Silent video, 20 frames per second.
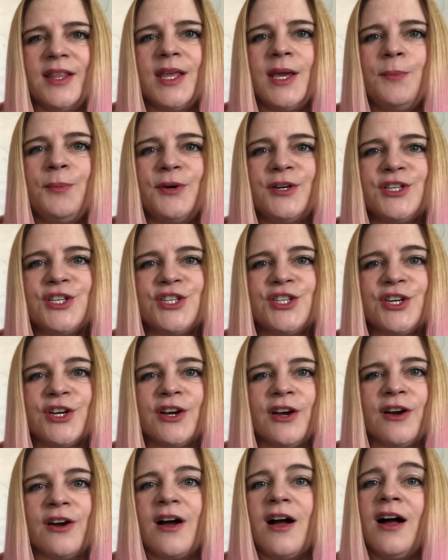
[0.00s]
They put
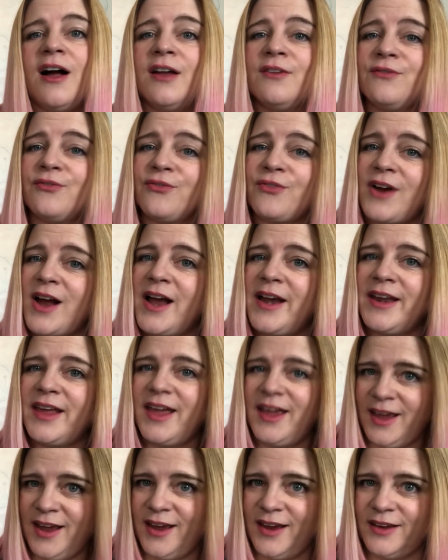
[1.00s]
sugar on
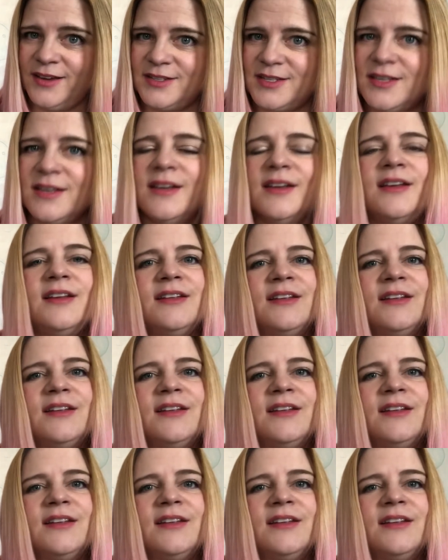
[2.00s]
fried eggs.